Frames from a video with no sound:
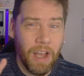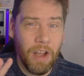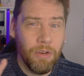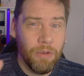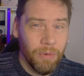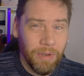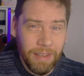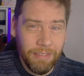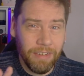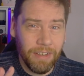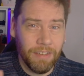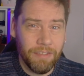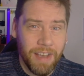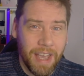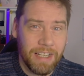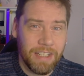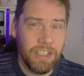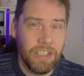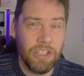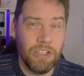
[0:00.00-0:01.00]
their own level of
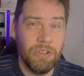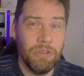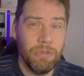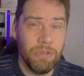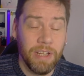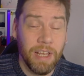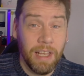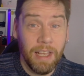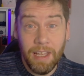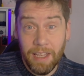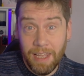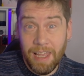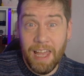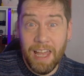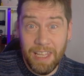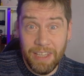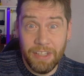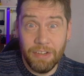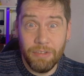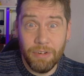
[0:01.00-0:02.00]
attitude
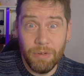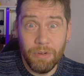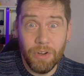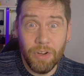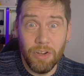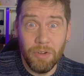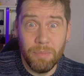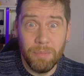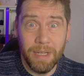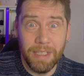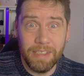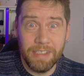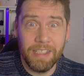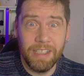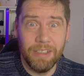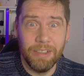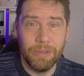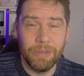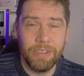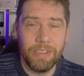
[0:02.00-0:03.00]
and their own combat
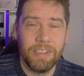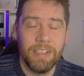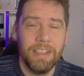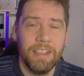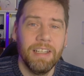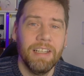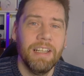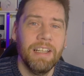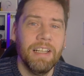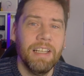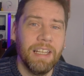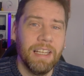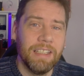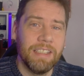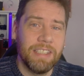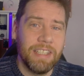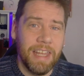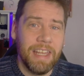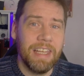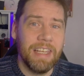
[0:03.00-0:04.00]
skills.
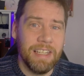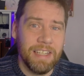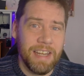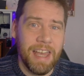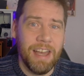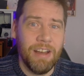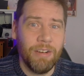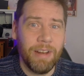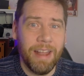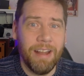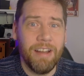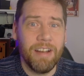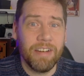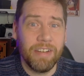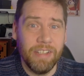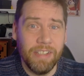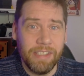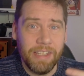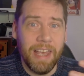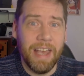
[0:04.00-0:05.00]
And taking down
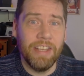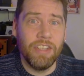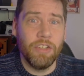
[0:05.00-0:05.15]
characters